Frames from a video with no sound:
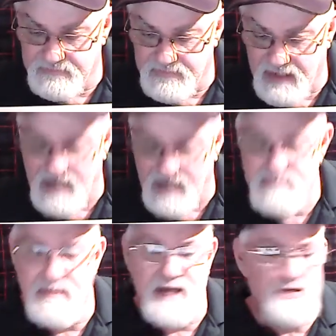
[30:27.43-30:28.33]
I'm
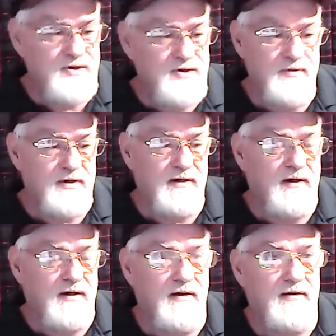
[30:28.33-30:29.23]
mad too,
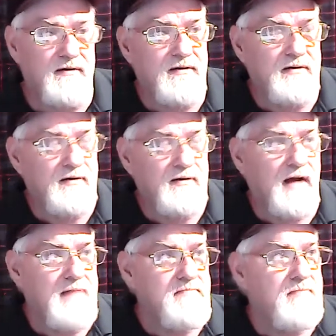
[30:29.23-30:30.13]
or
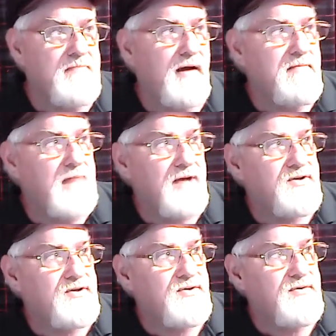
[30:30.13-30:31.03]
I'm mad
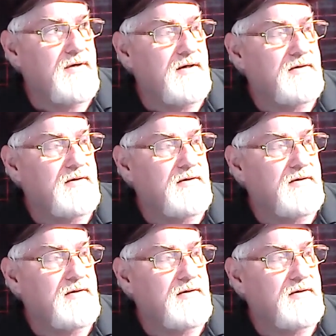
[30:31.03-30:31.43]
too, or